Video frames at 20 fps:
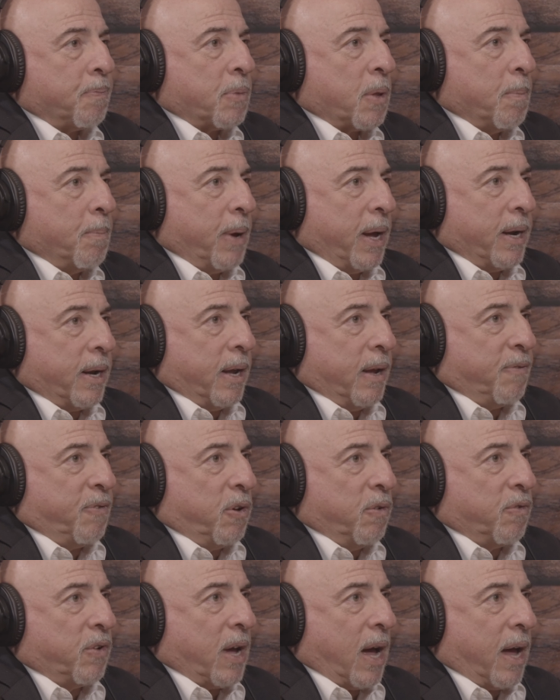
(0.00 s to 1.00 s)
But if
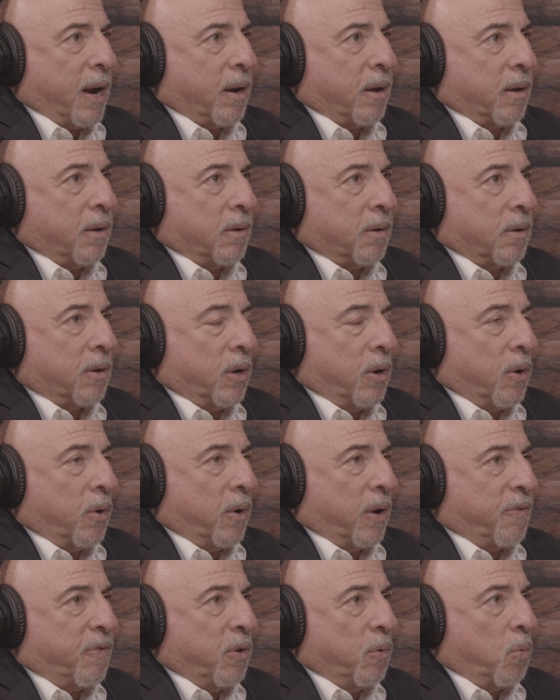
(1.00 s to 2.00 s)
you've got
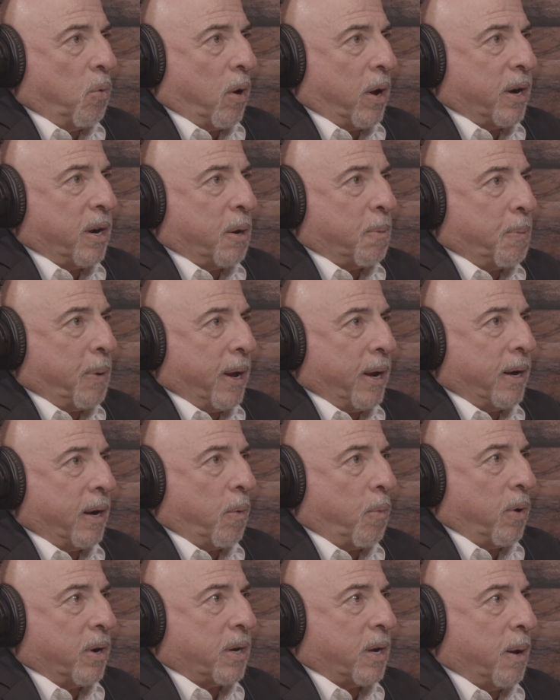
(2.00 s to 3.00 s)
if you want to depend
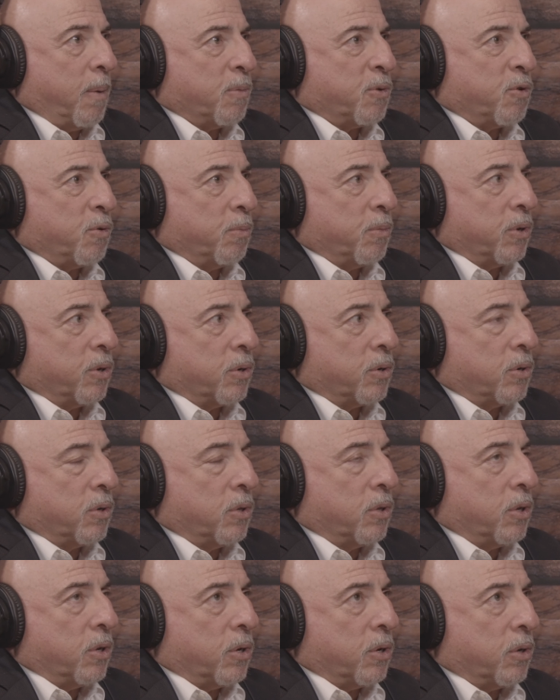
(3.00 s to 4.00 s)
on what comes from
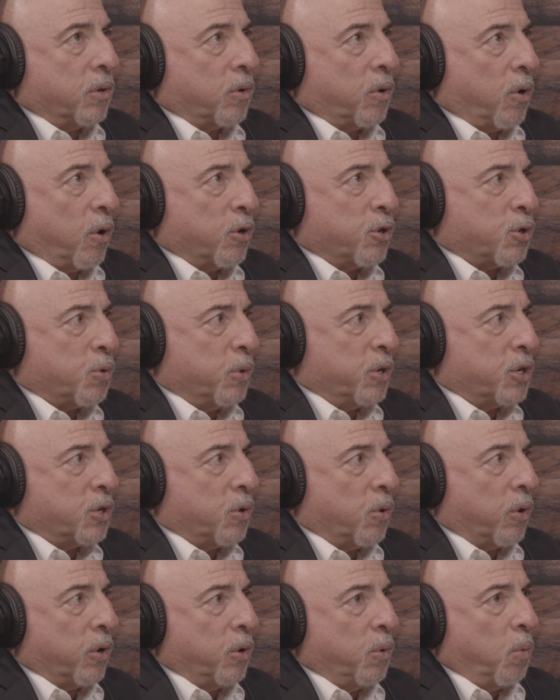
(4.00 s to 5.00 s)
the grocery
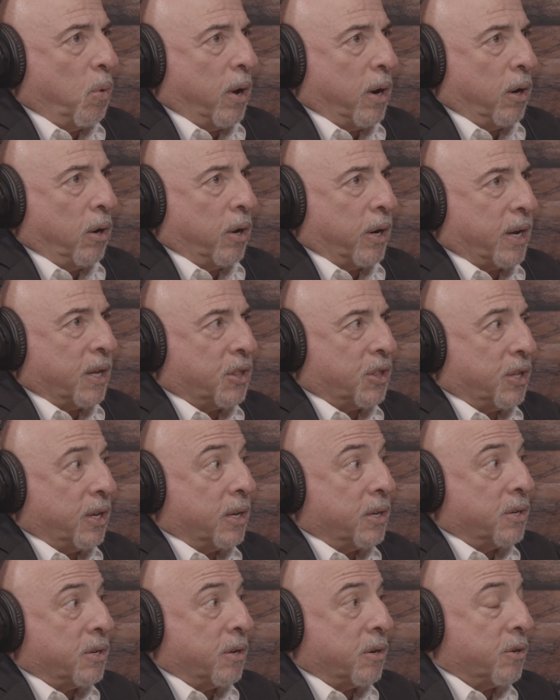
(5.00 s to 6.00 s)
store, you want to look at
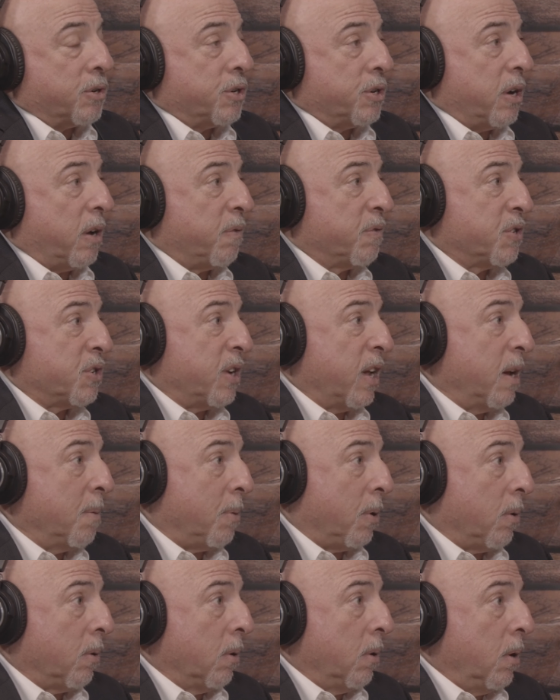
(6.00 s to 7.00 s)
things that are shelf
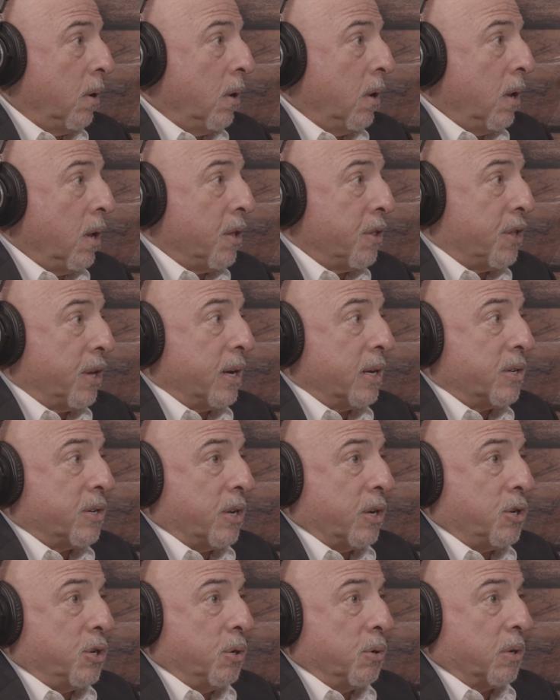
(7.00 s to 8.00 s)
stable, things
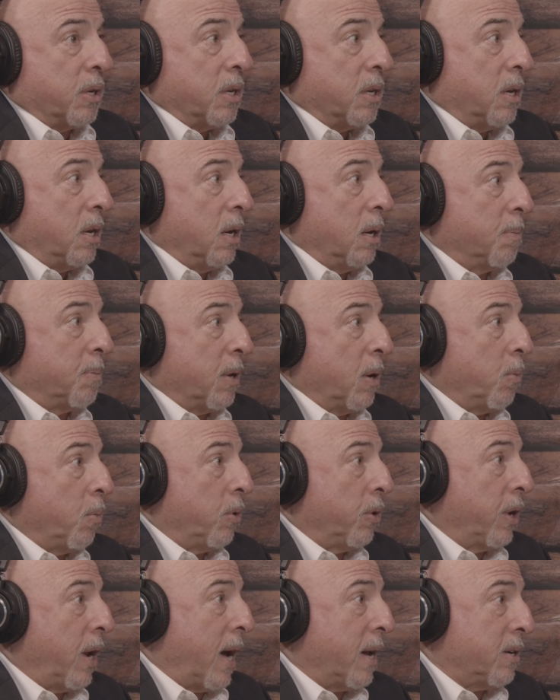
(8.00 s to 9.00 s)
that you can keep that
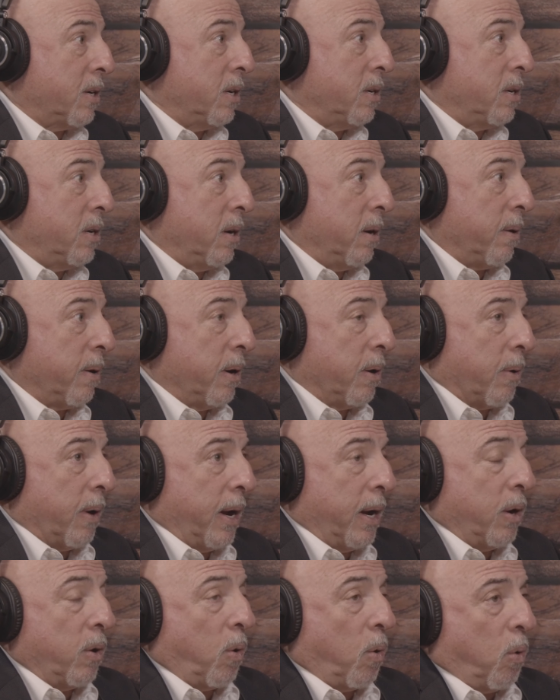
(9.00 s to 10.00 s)
will not
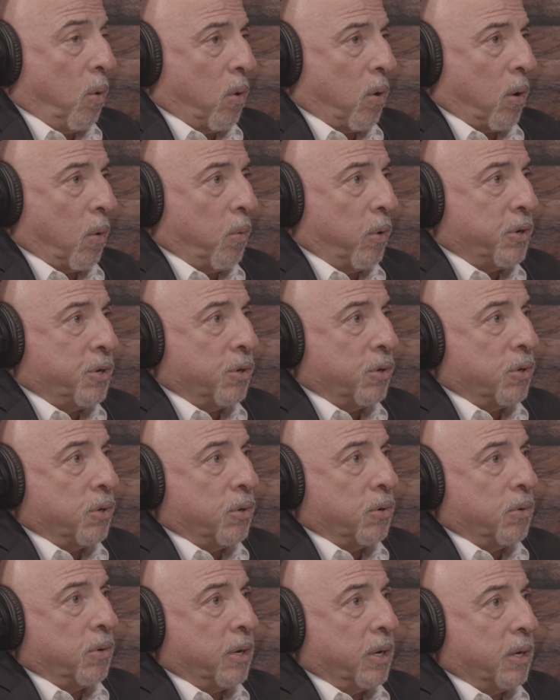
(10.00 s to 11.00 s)
deteriorate. Or what you
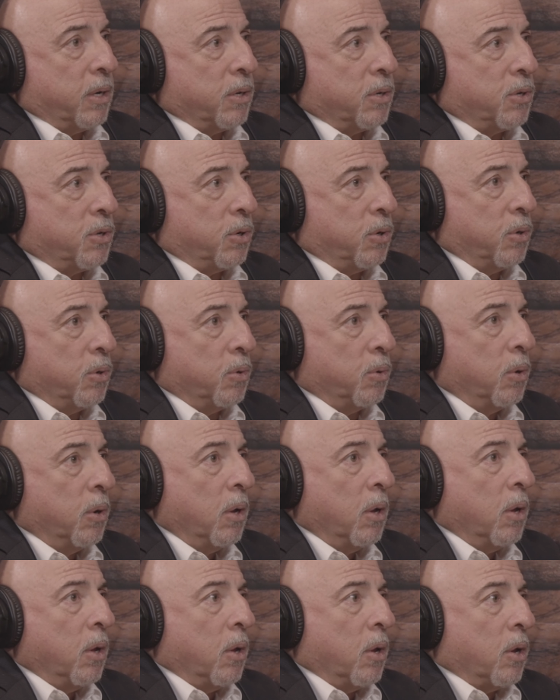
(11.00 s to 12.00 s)
do is you
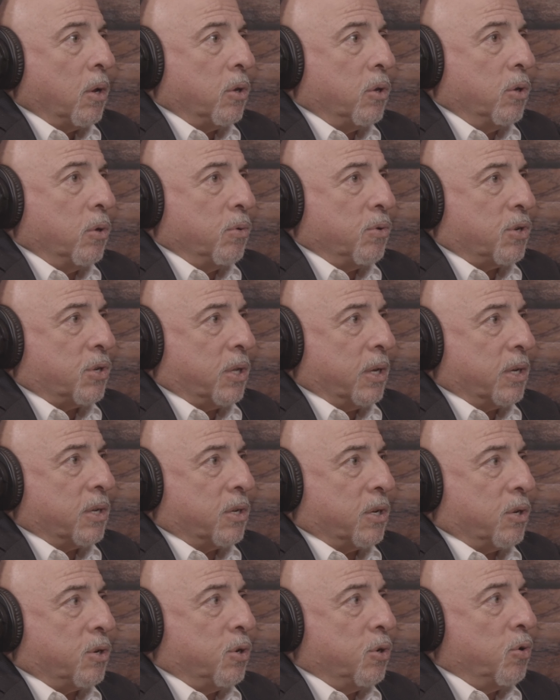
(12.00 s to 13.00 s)
use
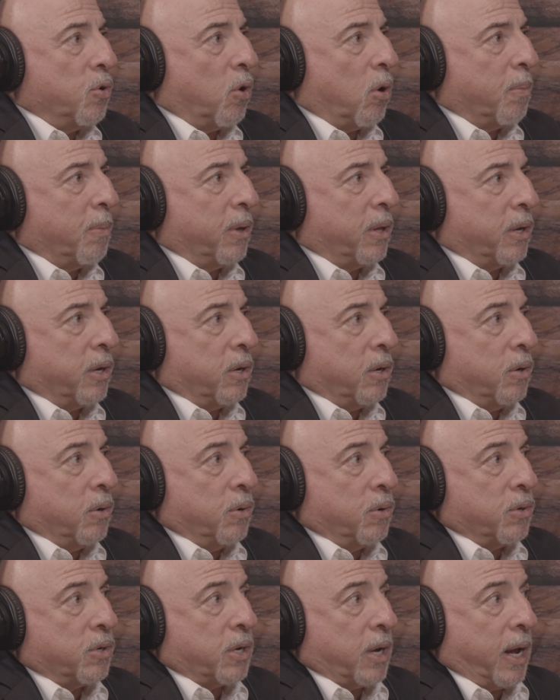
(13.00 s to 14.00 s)
things that you normally
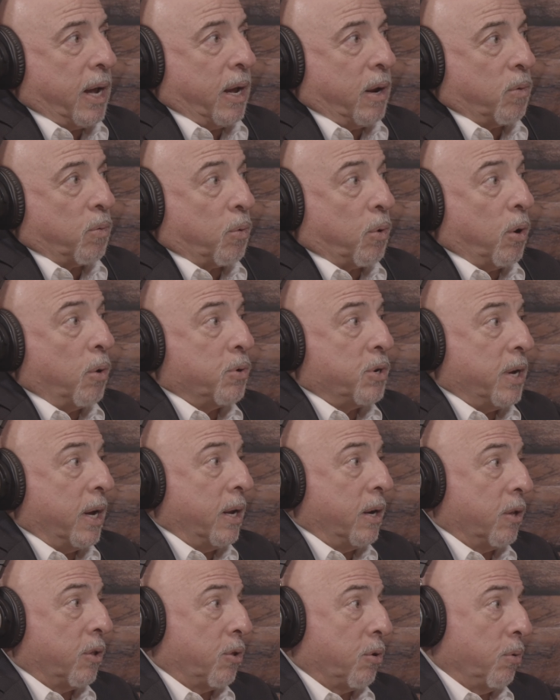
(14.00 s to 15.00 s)
use and
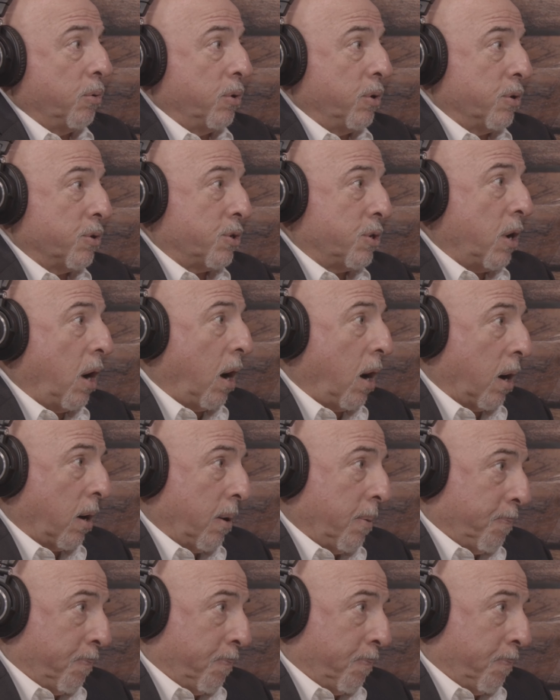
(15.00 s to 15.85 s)
rotate it through your stock.